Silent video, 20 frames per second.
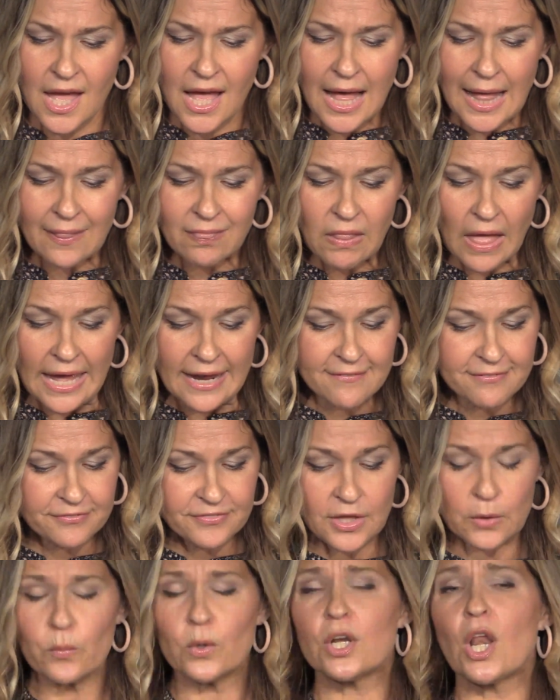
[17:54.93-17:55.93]
a life
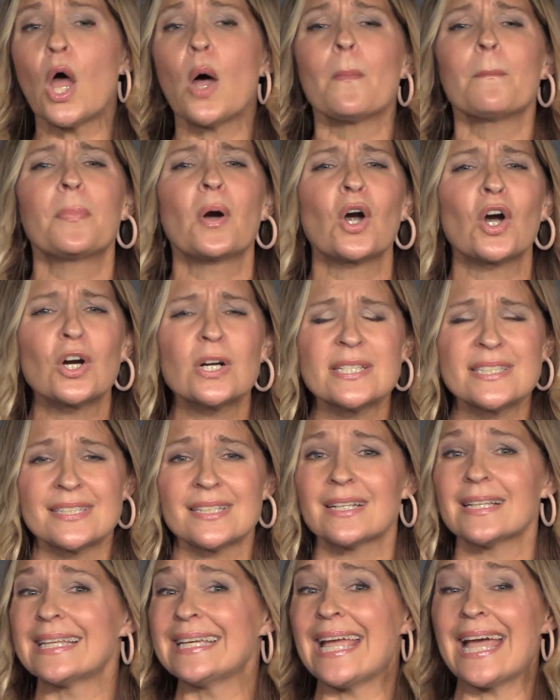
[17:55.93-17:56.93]
that would
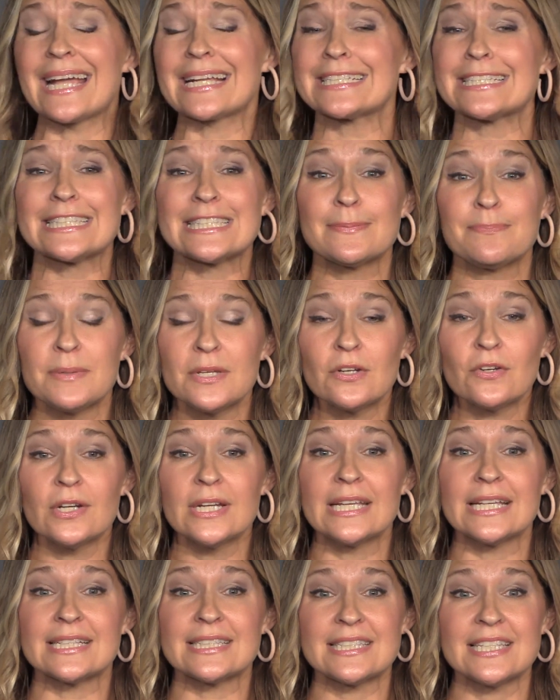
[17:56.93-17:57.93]
personally
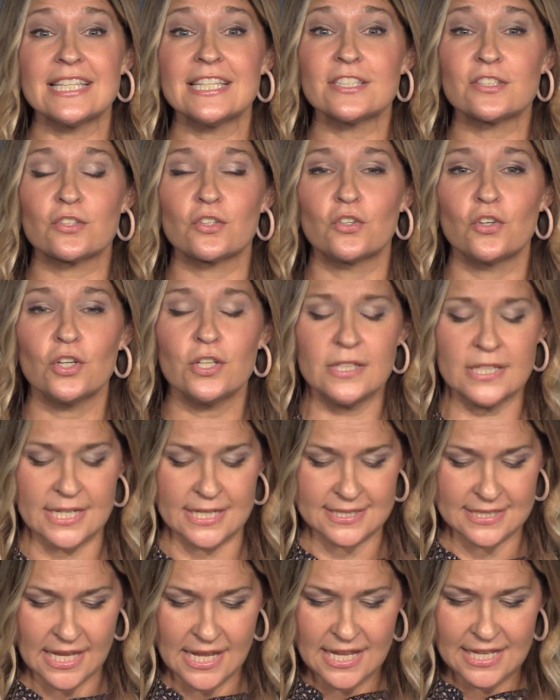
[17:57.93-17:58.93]
experience His
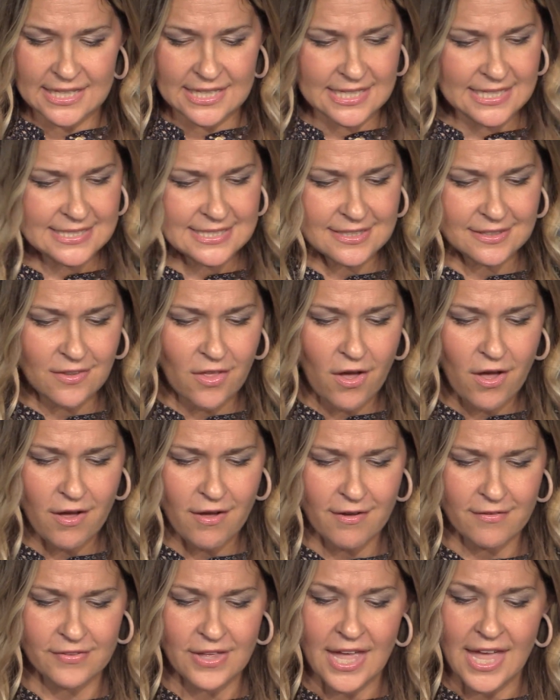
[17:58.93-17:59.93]
goodness, His
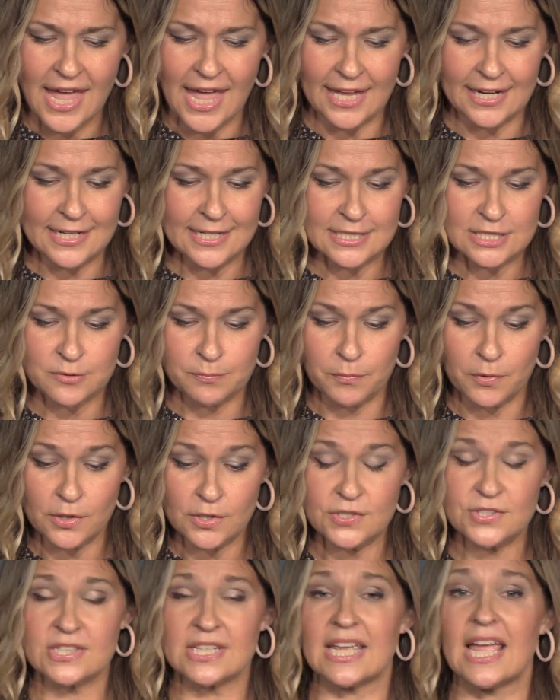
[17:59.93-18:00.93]
love, and His
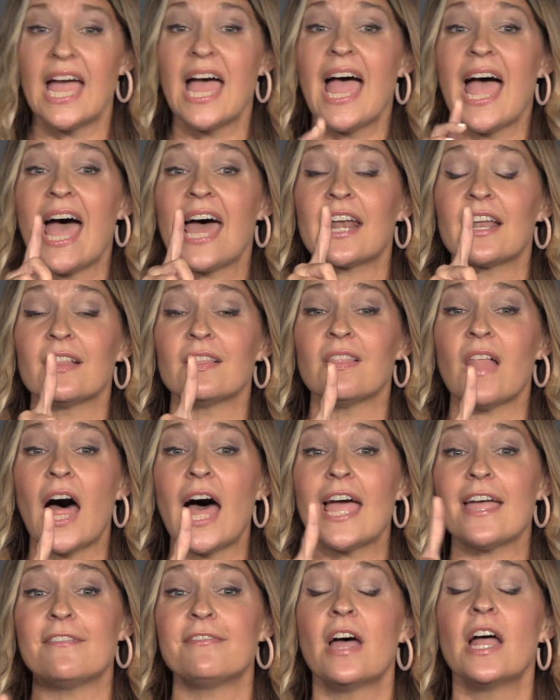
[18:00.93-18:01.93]
mercy, and a
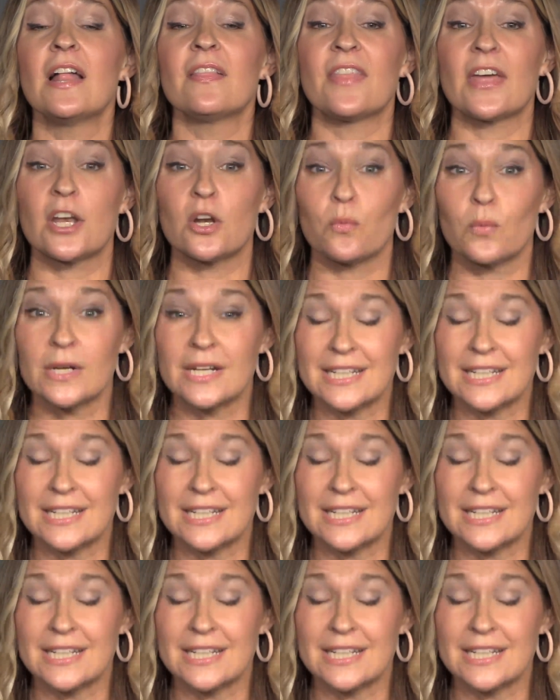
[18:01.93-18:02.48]
life that it would